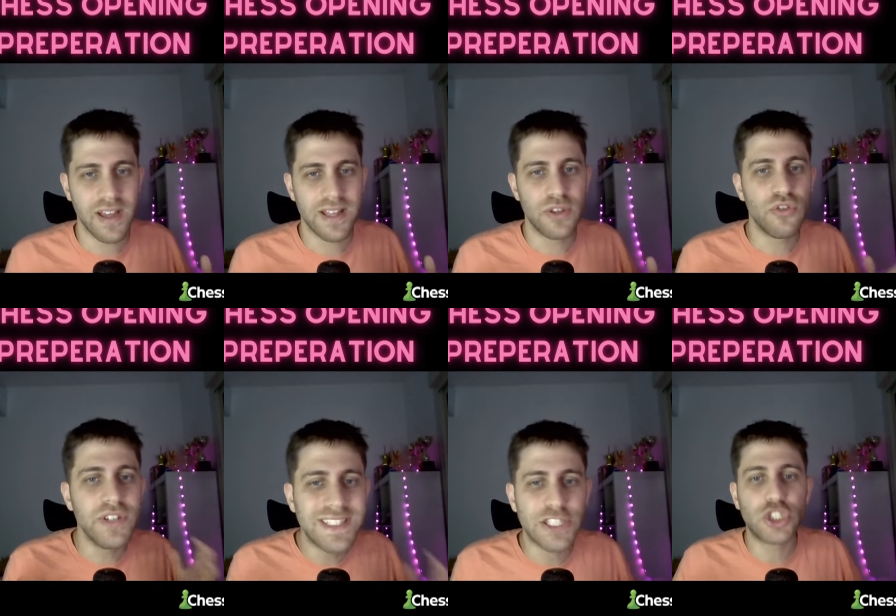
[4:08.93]
there
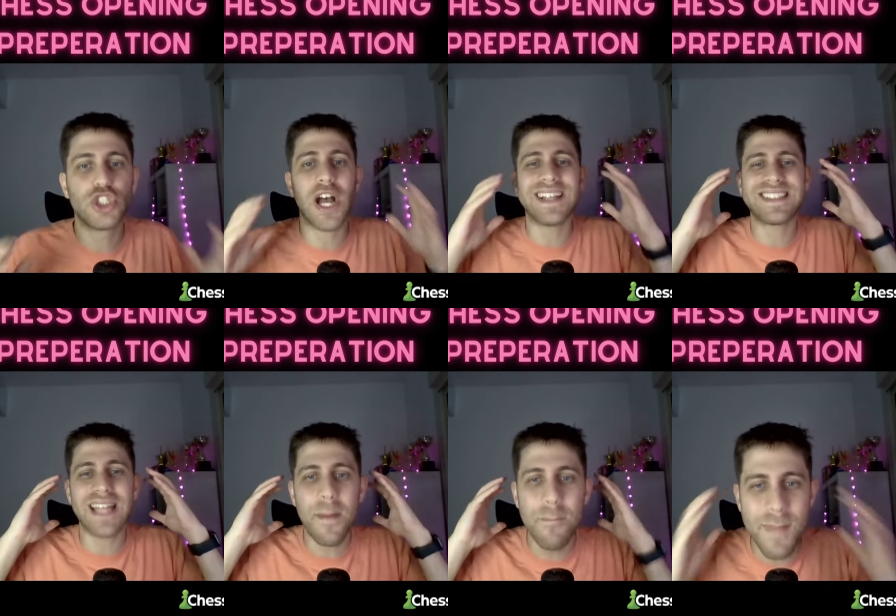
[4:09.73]
is this
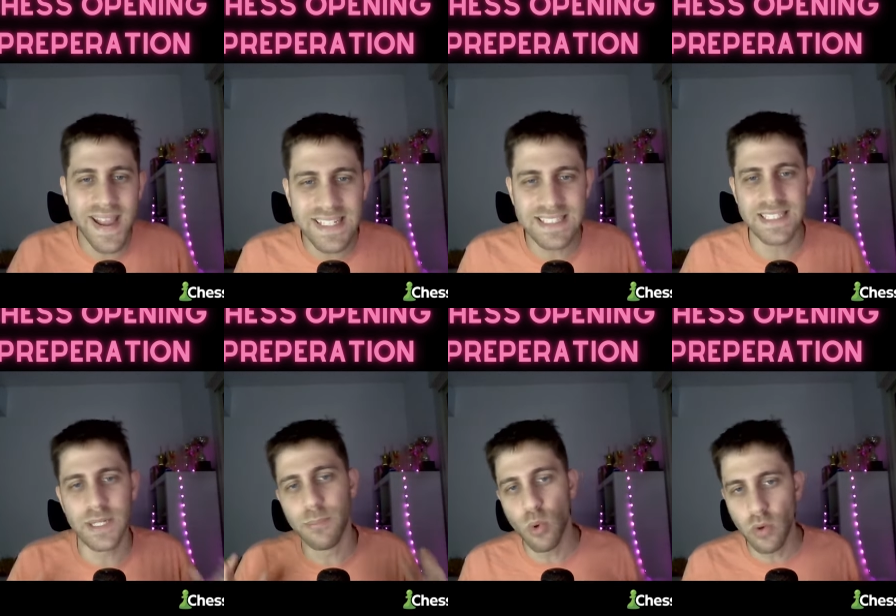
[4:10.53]
just amazing
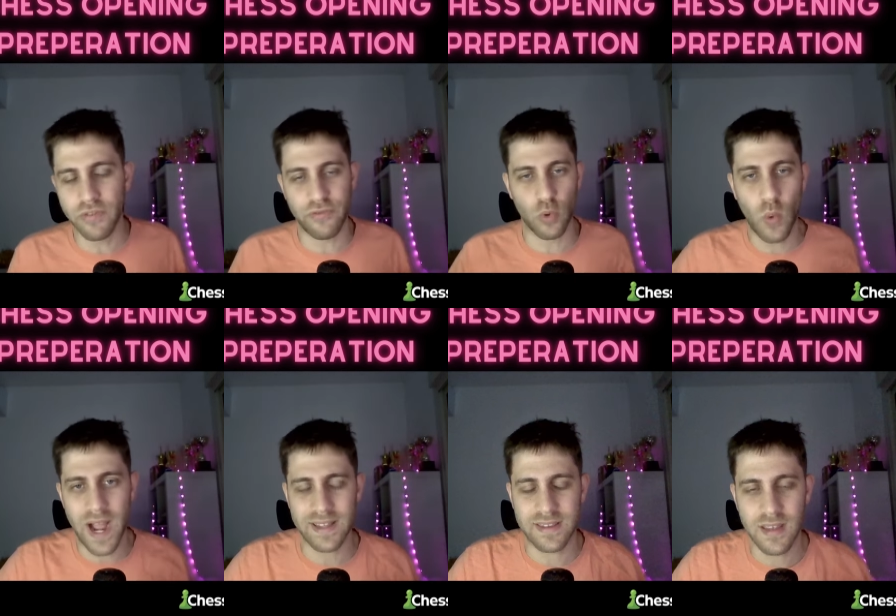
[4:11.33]
move for
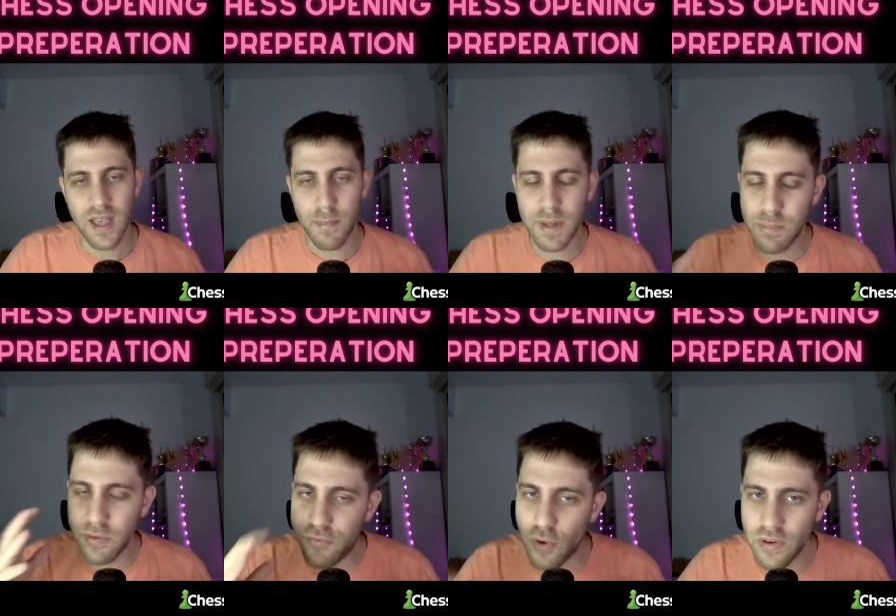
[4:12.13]
white. But
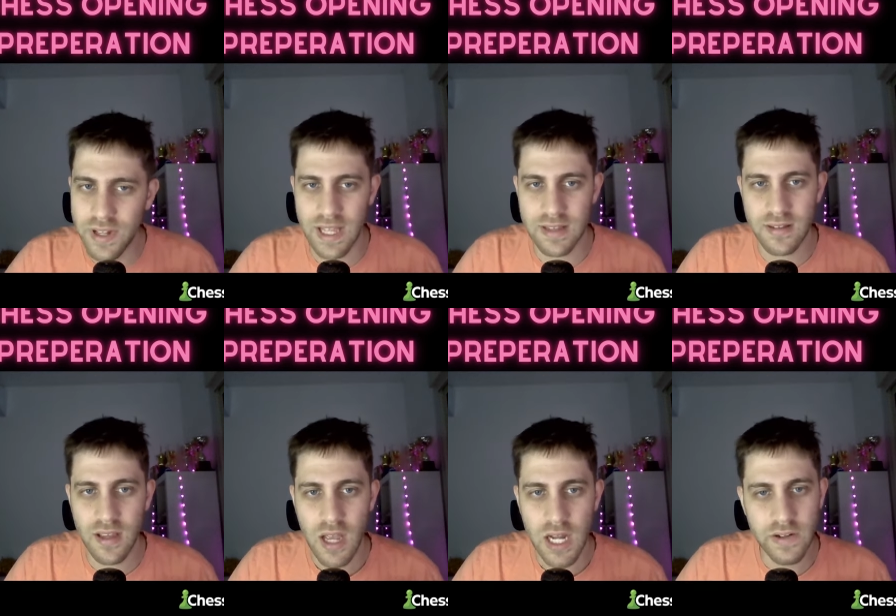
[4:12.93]
before that,
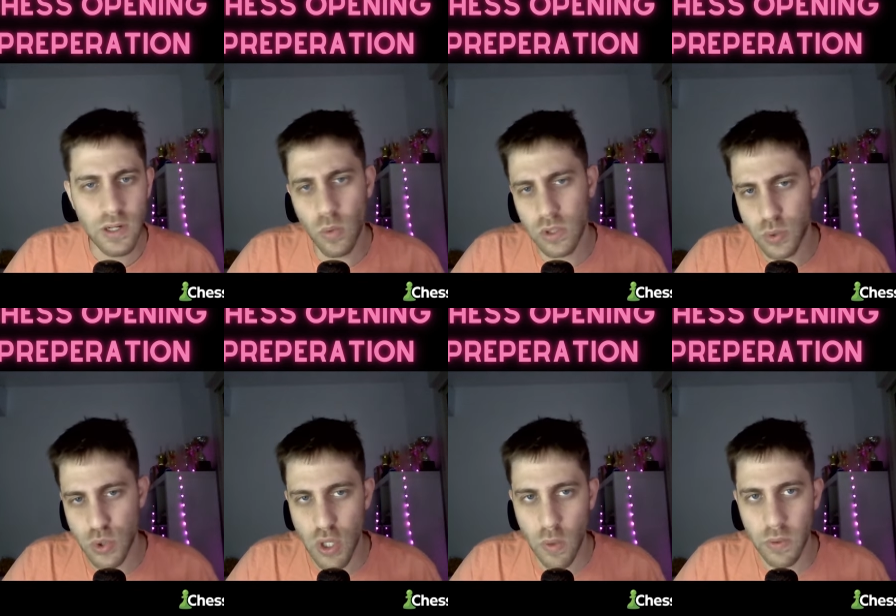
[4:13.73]
I really want to
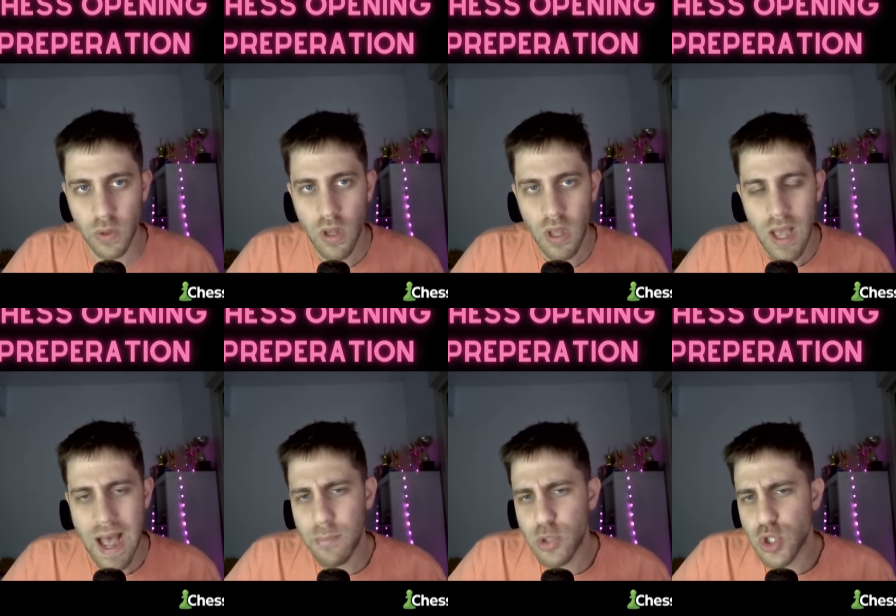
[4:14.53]
show you.
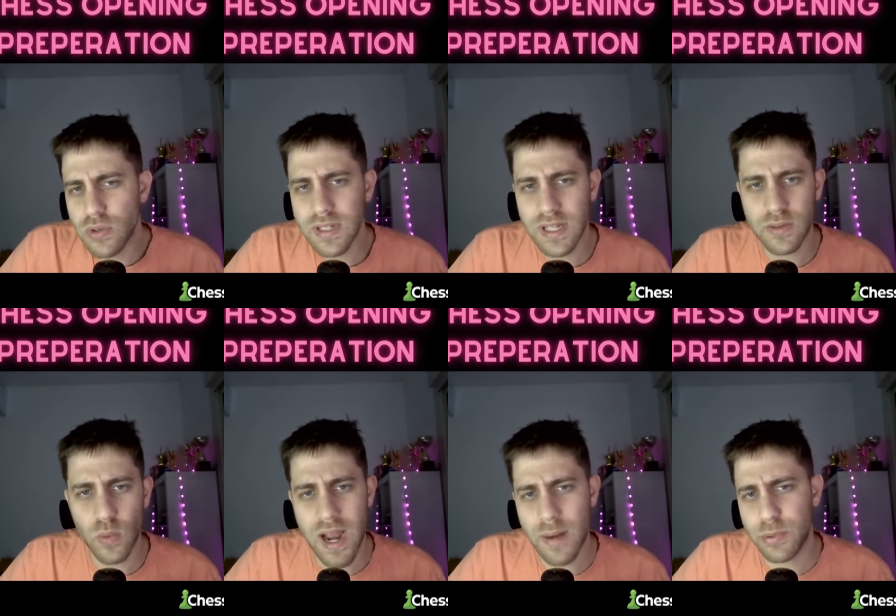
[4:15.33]
I'm sure that
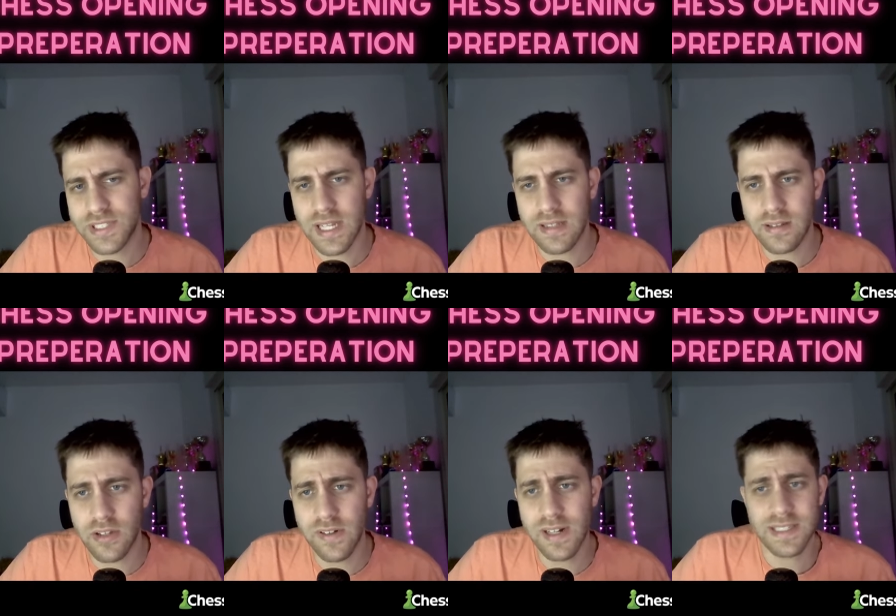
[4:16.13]
100%
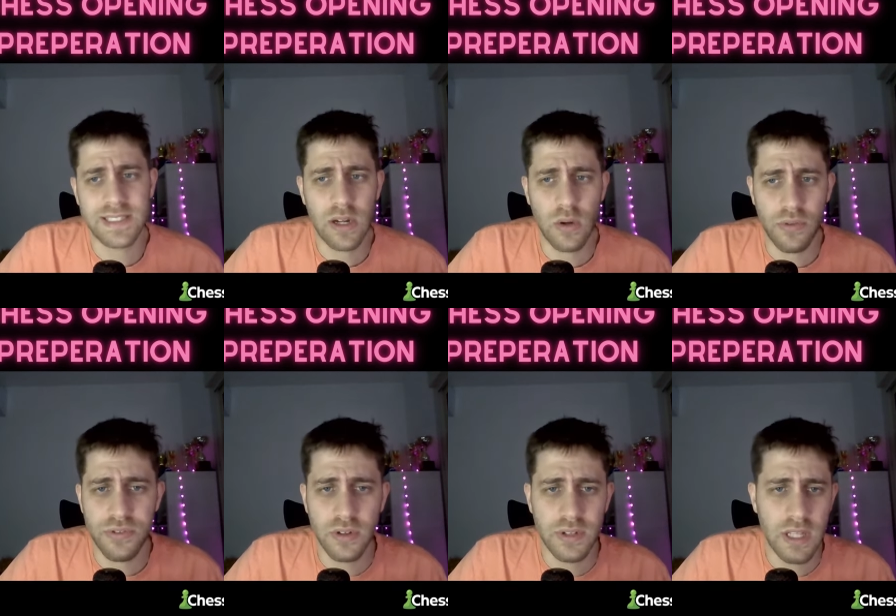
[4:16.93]
Kirill Alekseenko
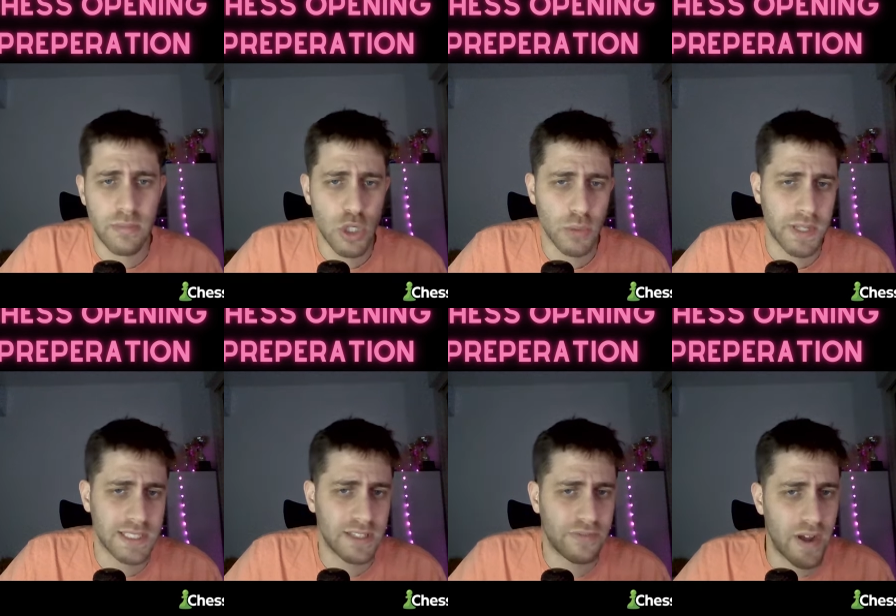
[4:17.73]
thought that bishop takes
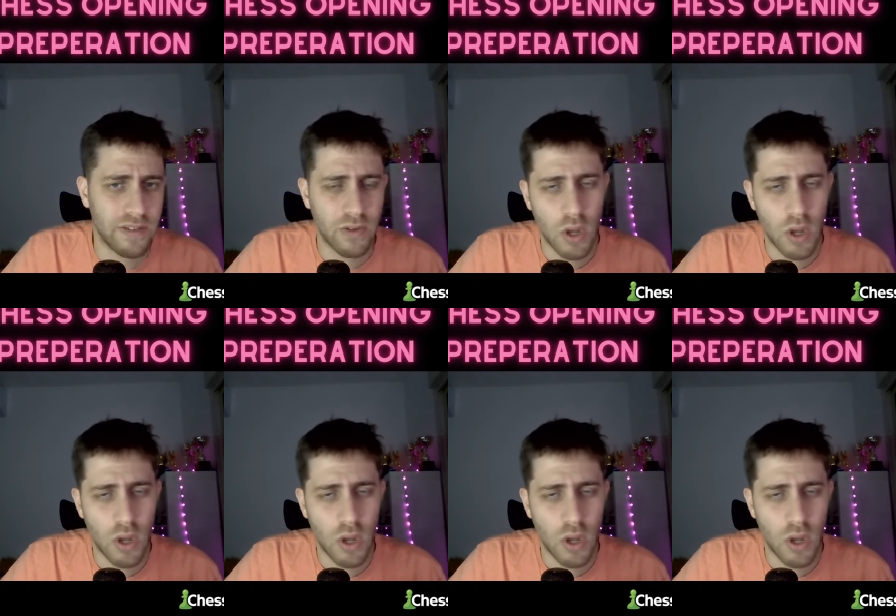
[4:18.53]
d5